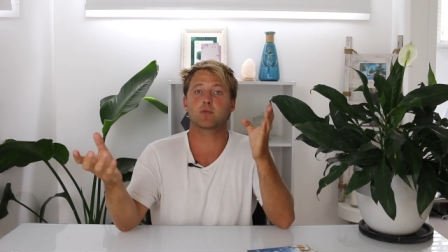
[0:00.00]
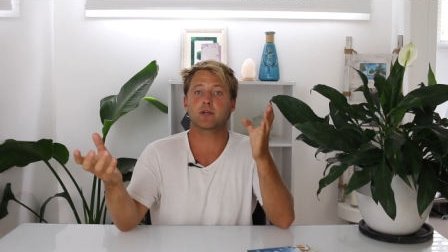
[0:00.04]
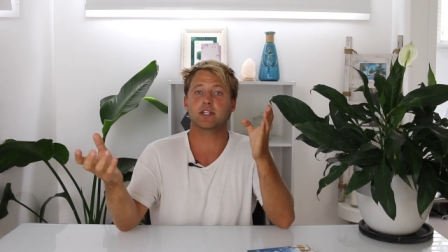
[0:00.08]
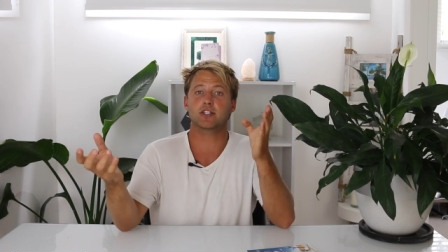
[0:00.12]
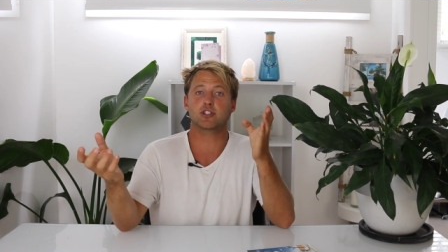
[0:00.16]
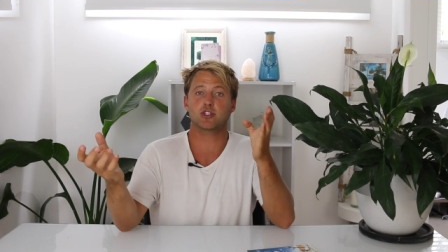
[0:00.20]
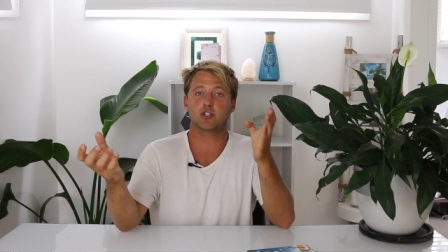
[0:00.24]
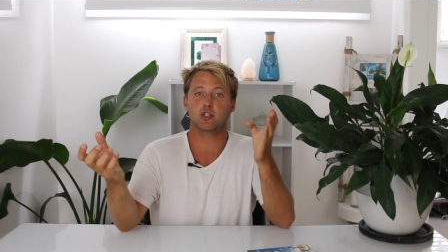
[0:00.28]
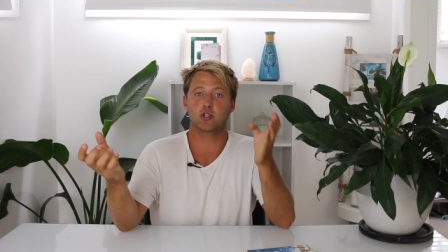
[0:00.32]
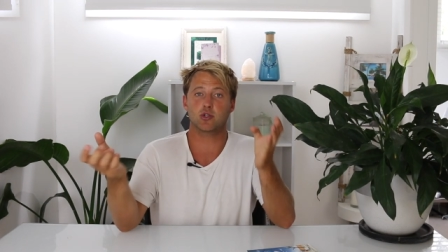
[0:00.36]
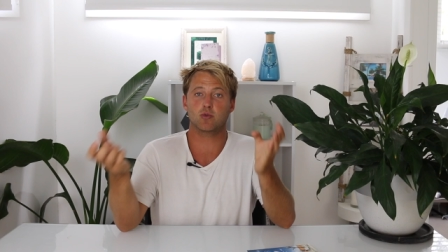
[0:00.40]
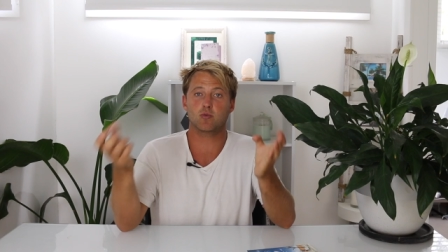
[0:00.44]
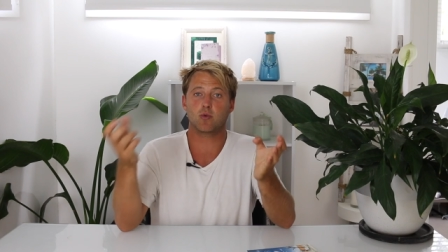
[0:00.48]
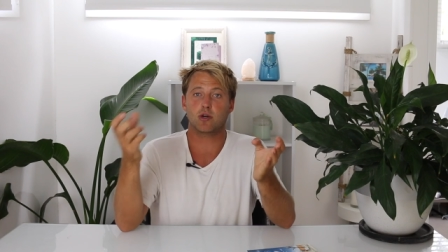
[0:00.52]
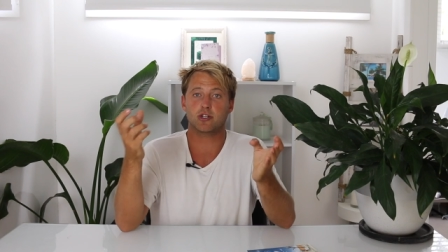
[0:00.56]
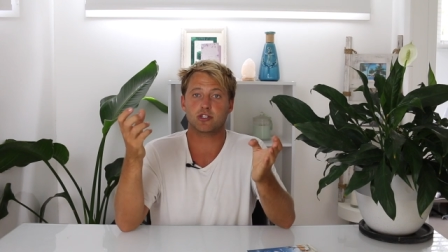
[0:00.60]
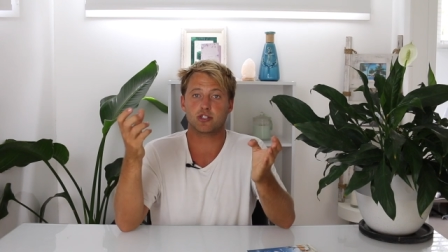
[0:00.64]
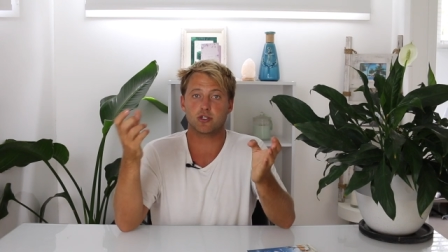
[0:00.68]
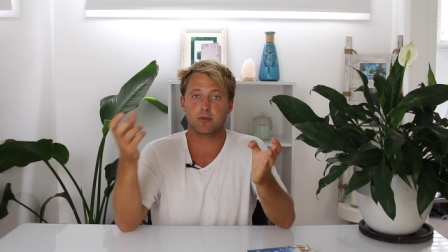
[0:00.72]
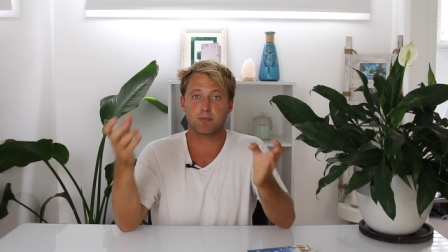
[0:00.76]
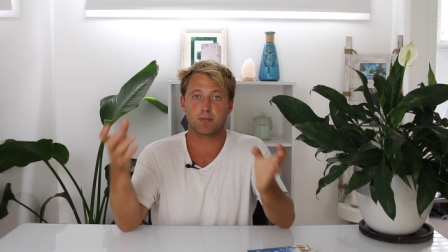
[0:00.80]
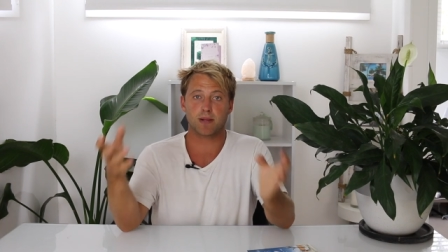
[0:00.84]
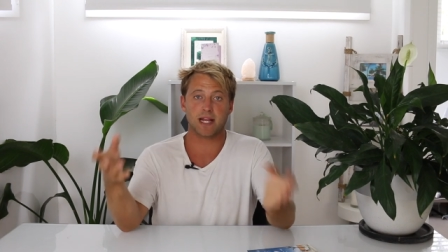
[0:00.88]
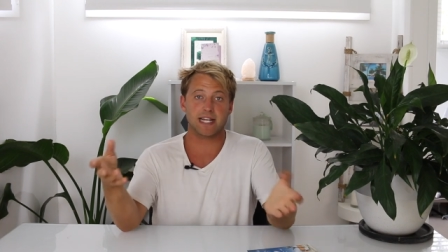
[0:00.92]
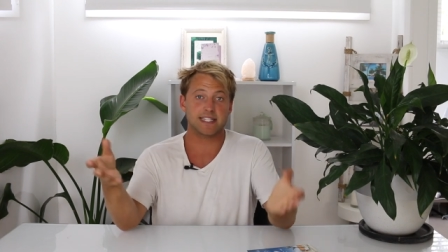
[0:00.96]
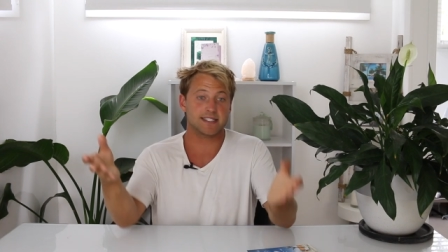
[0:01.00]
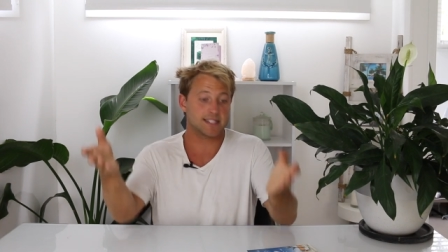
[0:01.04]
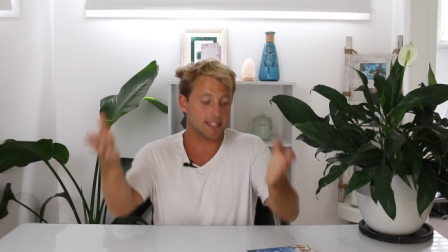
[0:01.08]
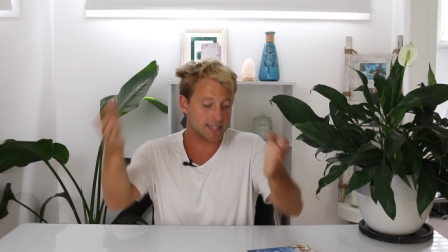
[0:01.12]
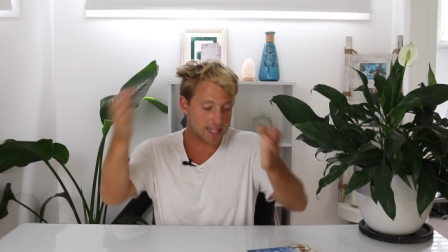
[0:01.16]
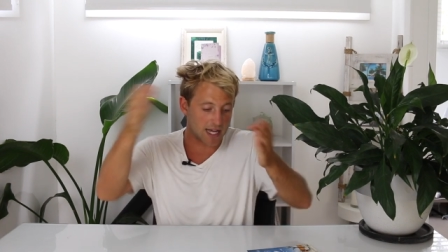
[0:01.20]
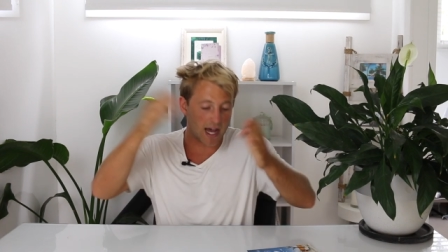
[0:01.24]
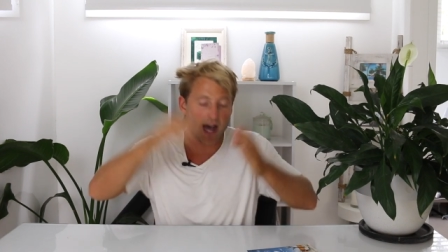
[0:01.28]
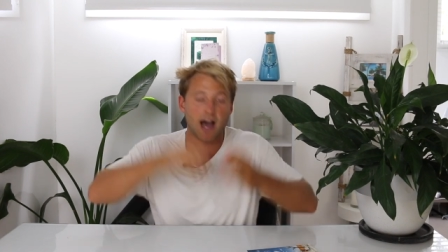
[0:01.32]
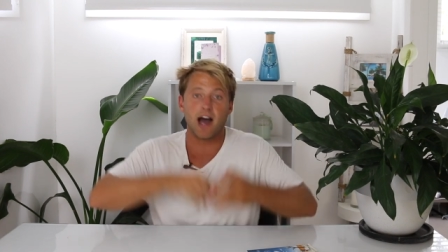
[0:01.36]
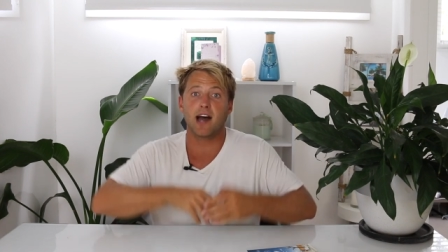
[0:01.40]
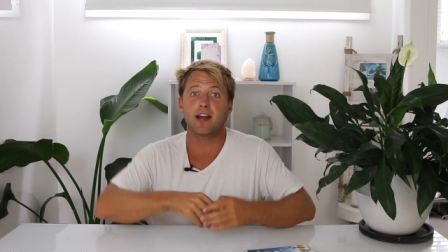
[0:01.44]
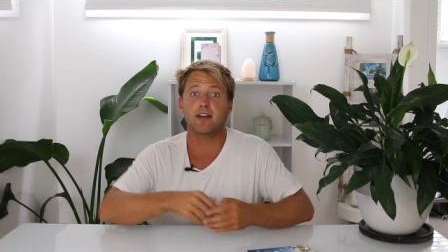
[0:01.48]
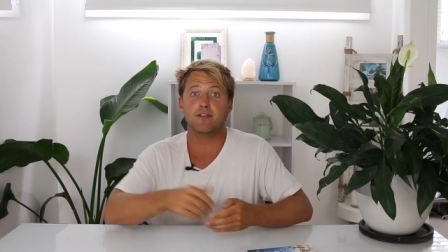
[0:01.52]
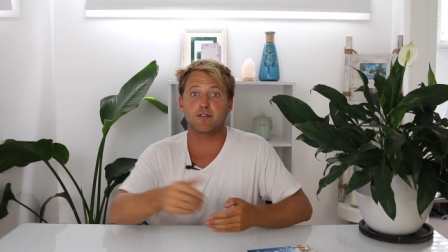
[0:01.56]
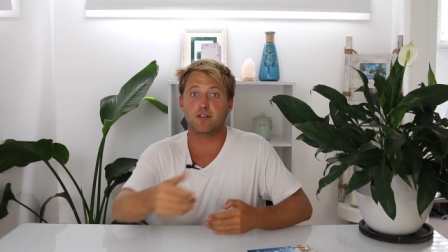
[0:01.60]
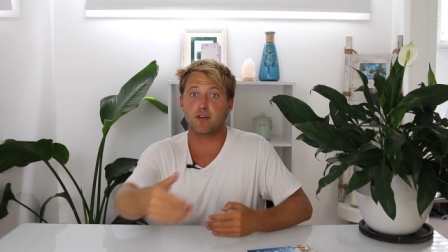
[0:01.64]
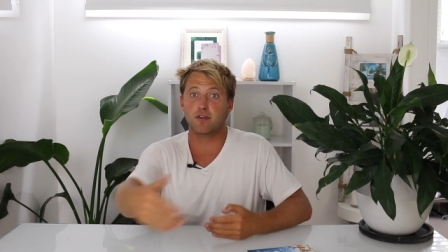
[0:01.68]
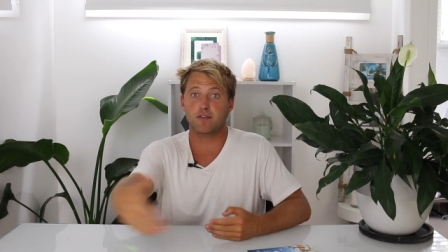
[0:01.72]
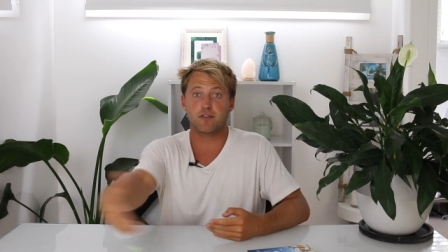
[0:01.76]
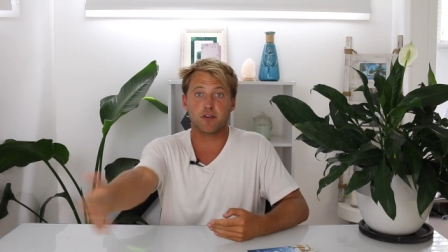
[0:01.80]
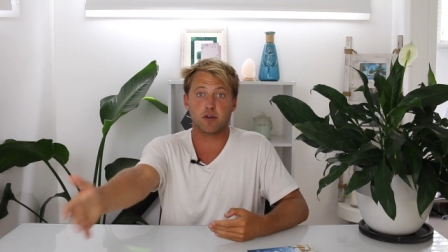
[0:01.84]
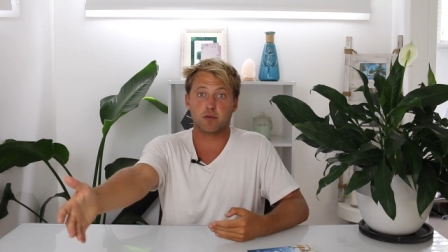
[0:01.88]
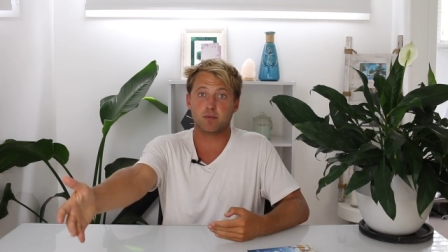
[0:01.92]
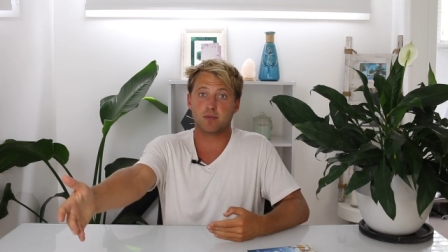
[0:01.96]
which you want to place at the heart of
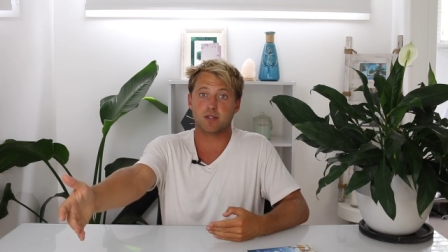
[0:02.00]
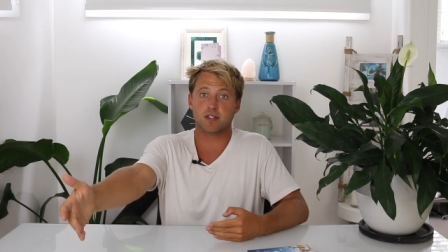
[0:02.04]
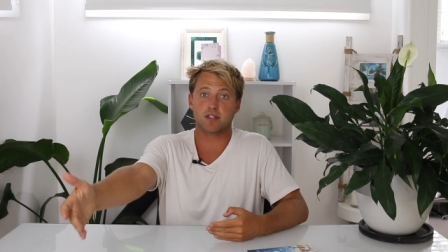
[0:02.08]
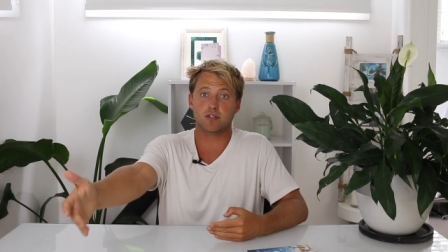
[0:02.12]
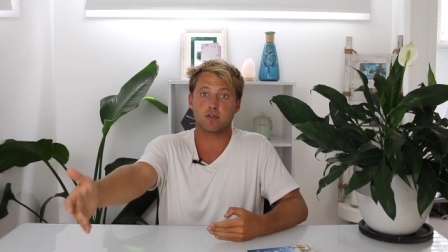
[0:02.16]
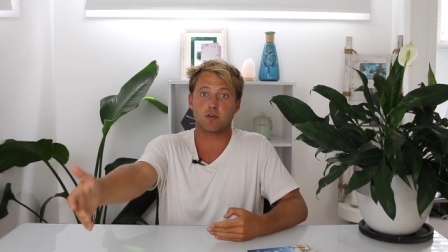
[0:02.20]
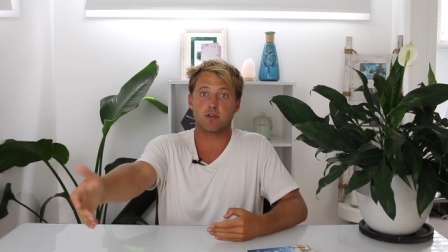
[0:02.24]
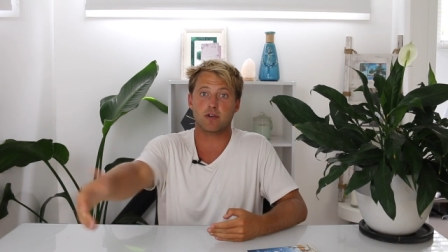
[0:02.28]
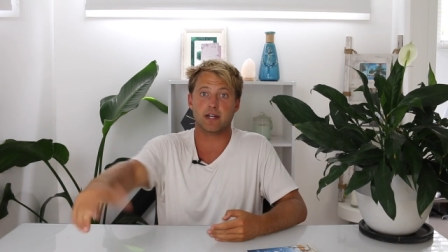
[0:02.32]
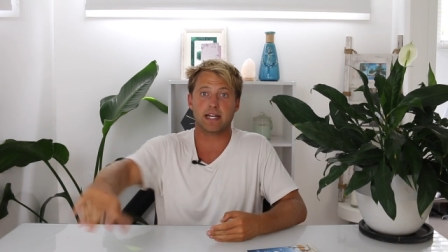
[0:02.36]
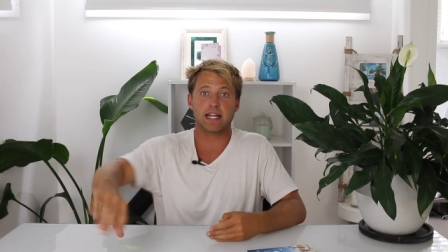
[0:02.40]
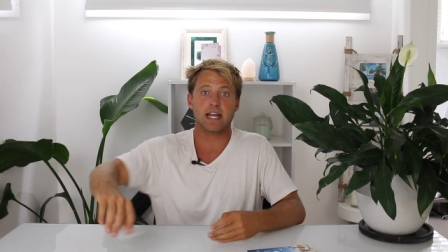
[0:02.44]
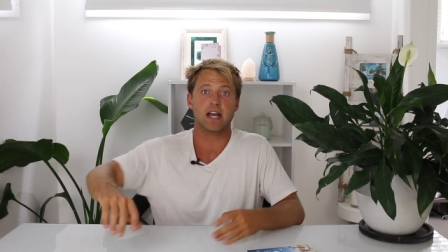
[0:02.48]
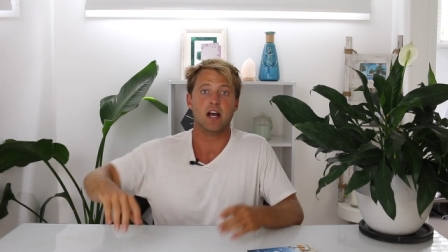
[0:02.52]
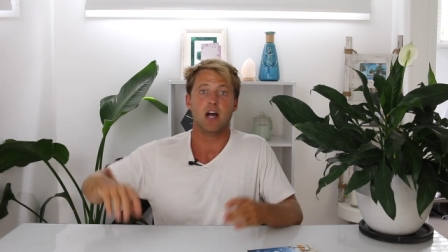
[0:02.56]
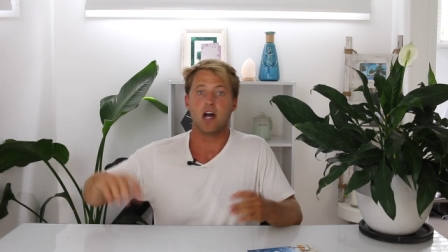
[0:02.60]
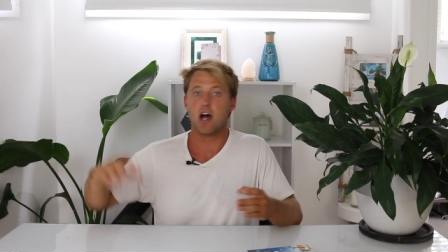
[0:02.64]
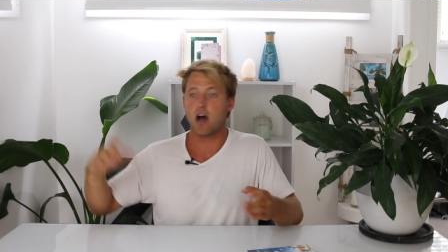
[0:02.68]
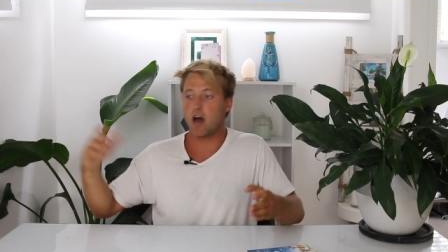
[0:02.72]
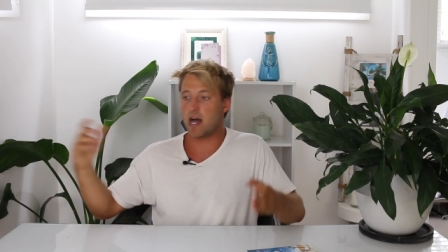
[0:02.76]
your film's story,